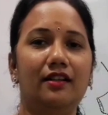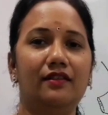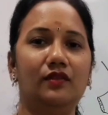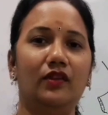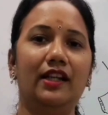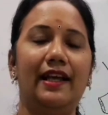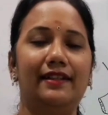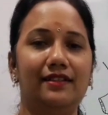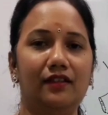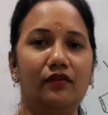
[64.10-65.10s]
nerves will
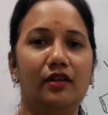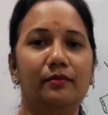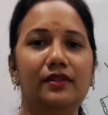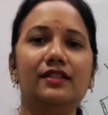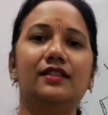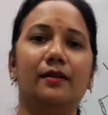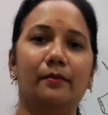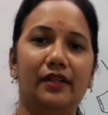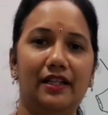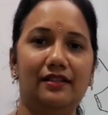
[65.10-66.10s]
exit from this
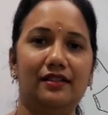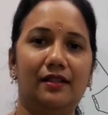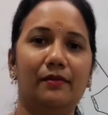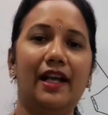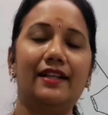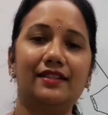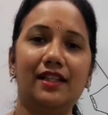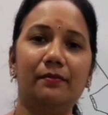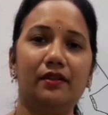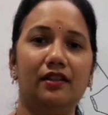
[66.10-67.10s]
brain stem
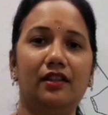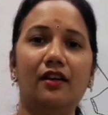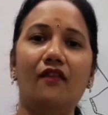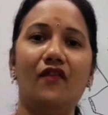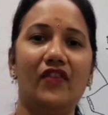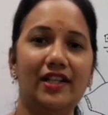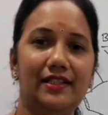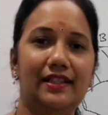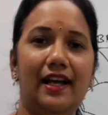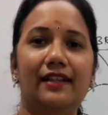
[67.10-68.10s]
except the
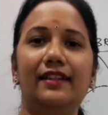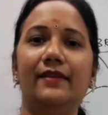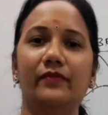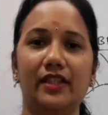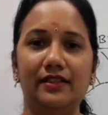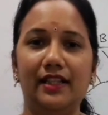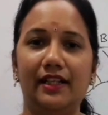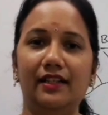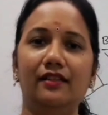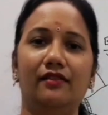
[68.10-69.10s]
first and the
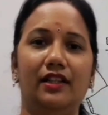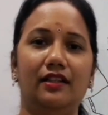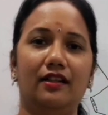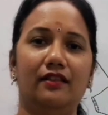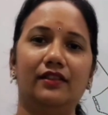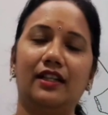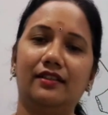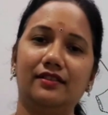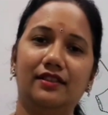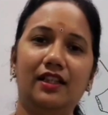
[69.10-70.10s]
second cranial nerve,
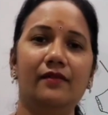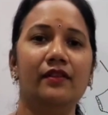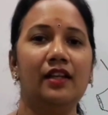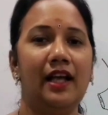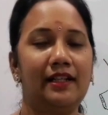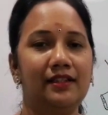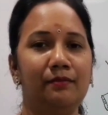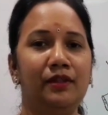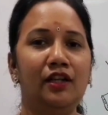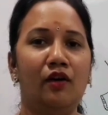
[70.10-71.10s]
that is
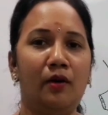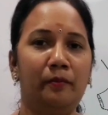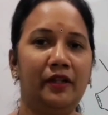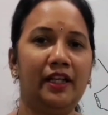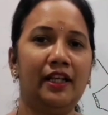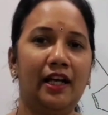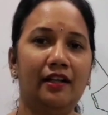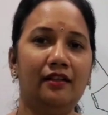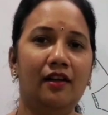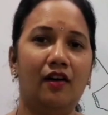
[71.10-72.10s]
except the optic
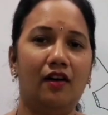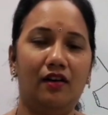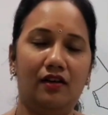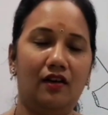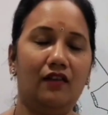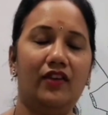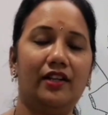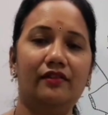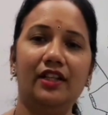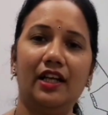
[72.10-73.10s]
and
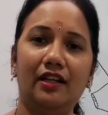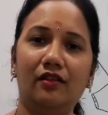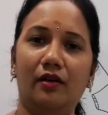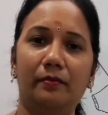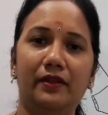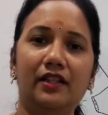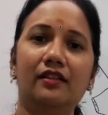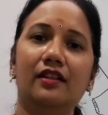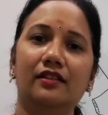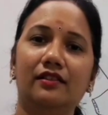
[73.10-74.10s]
olfactory and
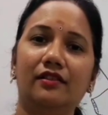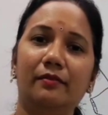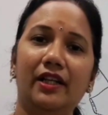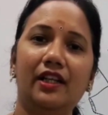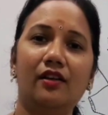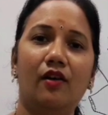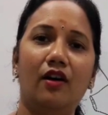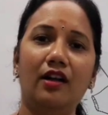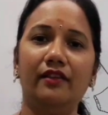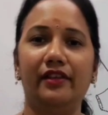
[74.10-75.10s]
optic. The remaining
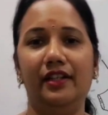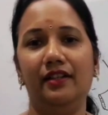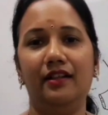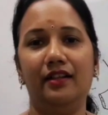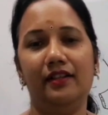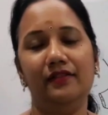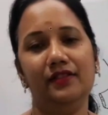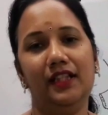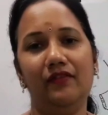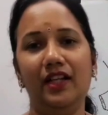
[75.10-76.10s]
all cranial
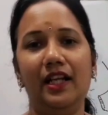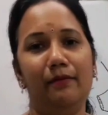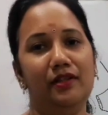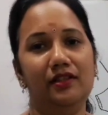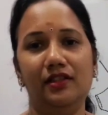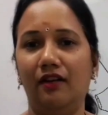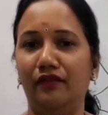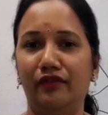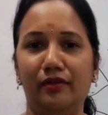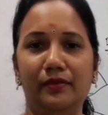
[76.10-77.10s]
nerves, they will emerge
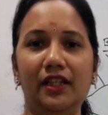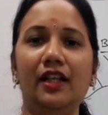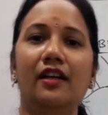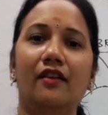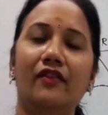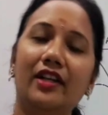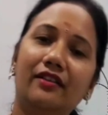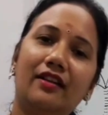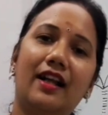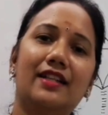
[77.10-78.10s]
out from the
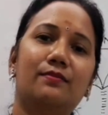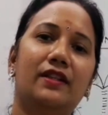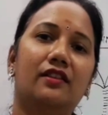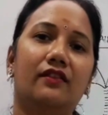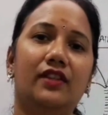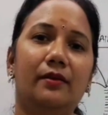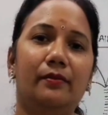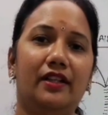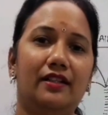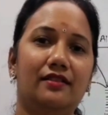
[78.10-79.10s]
ventral aspect of the
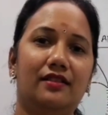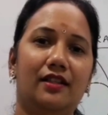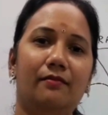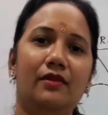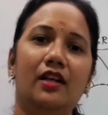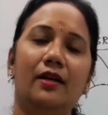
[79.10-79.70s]
brain stem